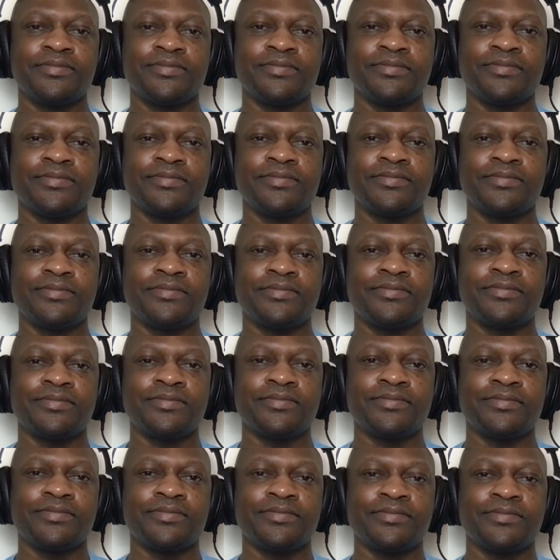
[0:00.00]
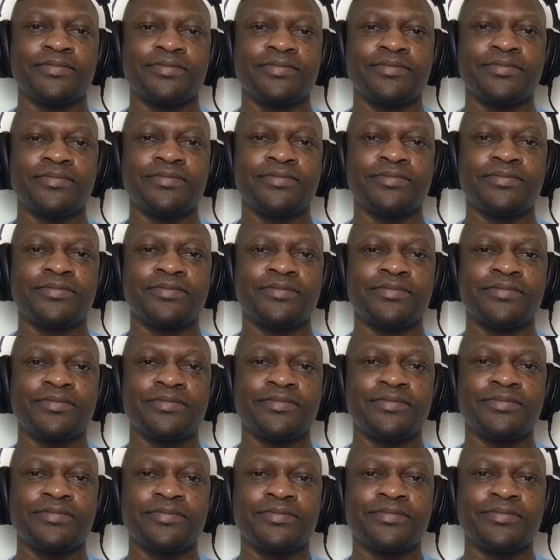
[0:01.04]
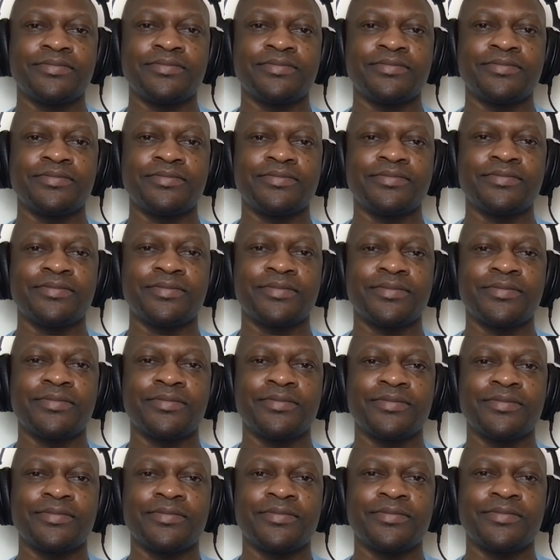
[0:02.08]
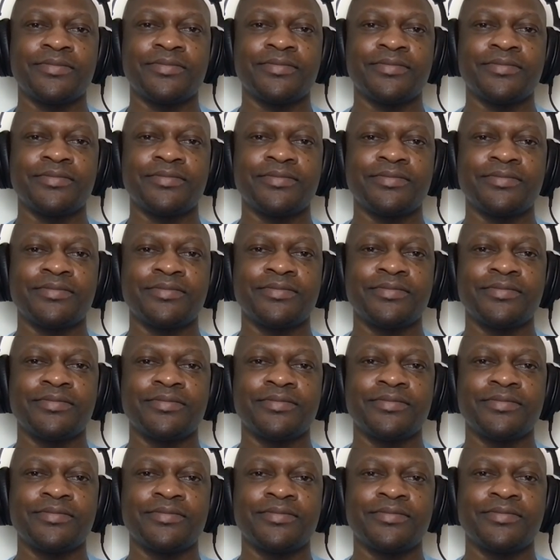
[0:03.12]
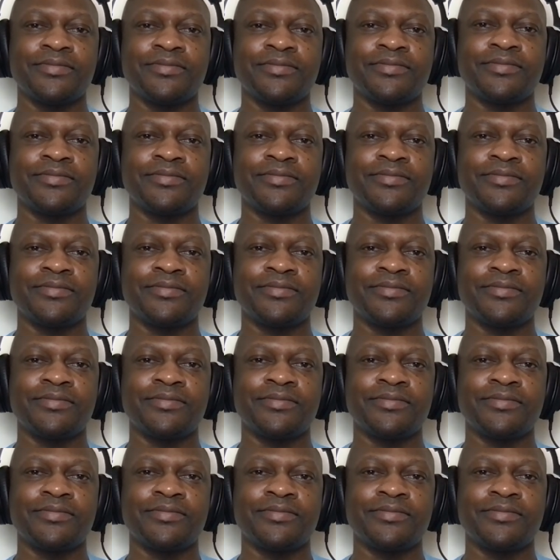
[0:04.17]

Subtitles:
No words are spoken by the person on screen.